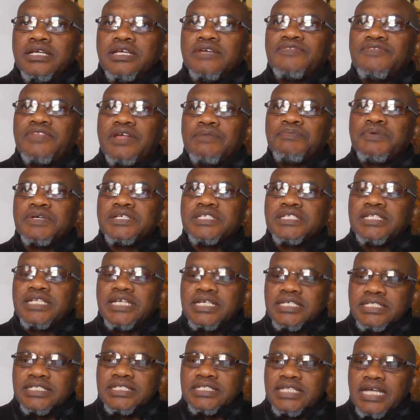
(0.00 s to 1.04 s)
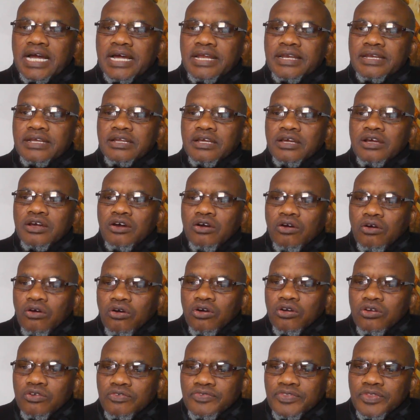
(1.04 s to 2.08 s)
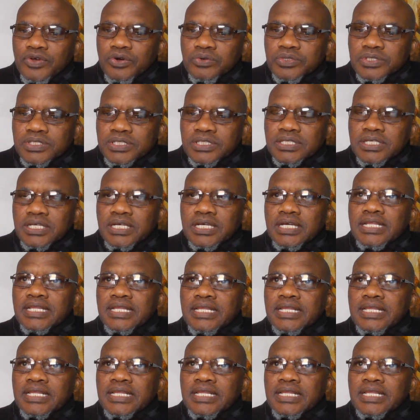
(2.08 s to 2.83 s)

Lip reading: if that person hasn't done all of those,